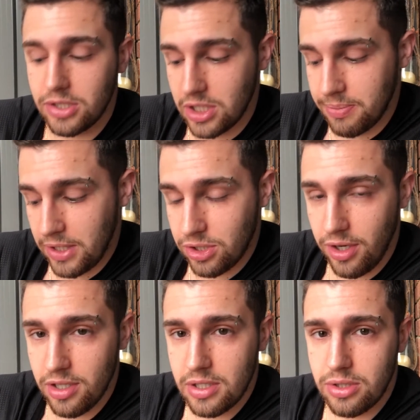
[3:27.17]
Just make sure
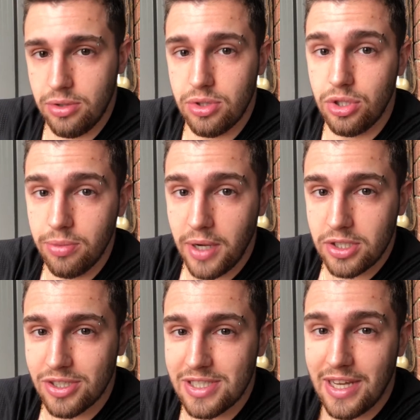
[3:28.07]
you don't do too much,
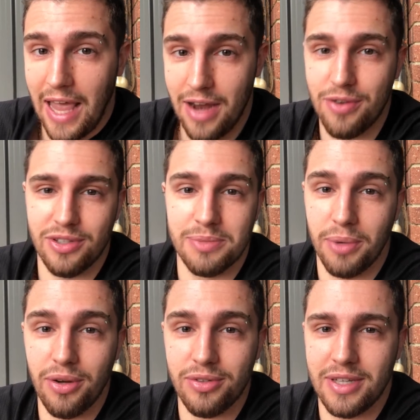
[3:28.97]
because it can cause
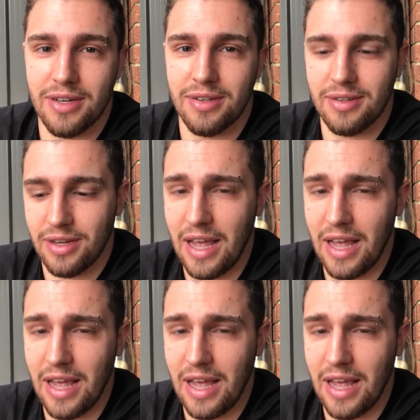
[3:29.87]
mold and